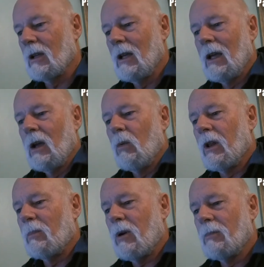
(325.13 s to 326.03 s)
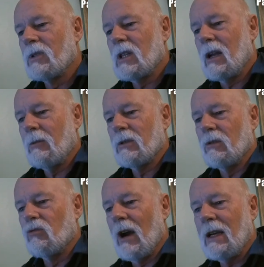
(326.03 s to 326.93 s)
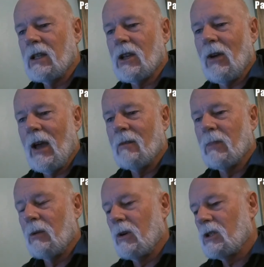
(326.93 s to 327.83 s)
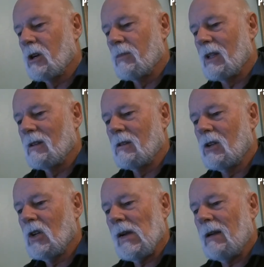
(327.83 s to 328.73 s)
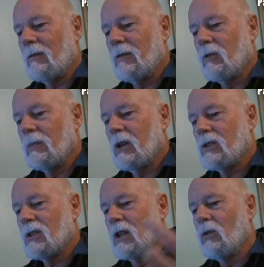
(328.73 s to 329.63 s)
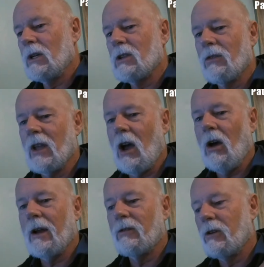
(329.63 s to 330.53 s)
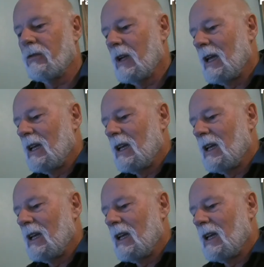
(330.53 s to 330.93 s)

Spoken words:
One of the problems today was it was raining so hard in my workshop that you can't film because the noise on the iron roof